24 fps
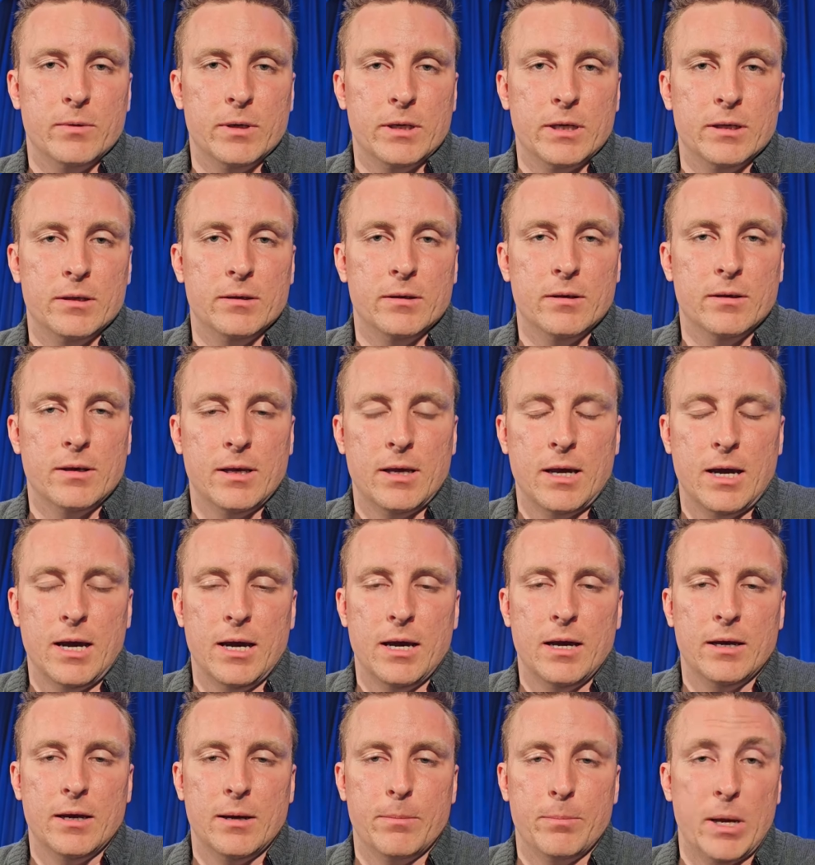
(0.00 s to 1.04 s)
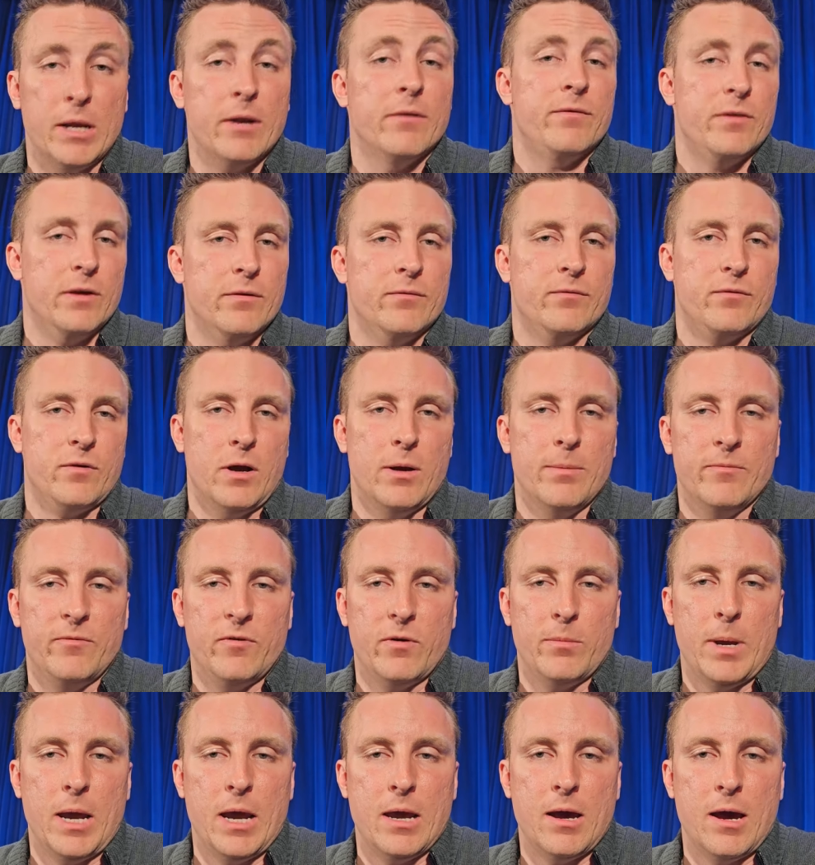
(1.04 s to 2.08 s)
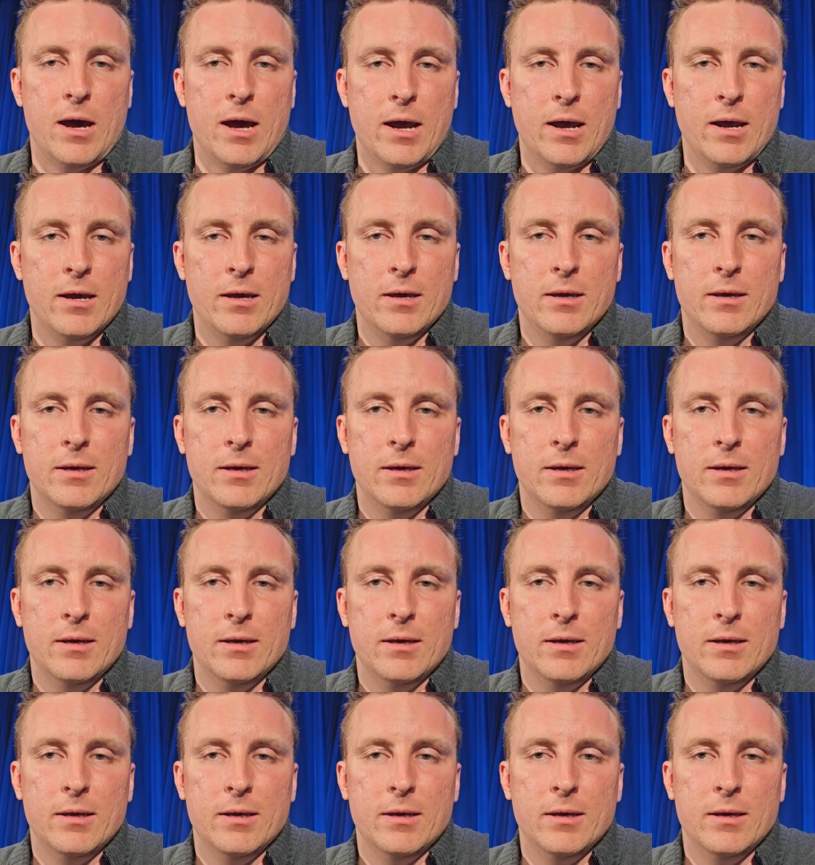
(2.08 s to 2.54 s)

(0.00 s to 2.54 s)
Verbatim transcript: we can uh, benefit from from AI.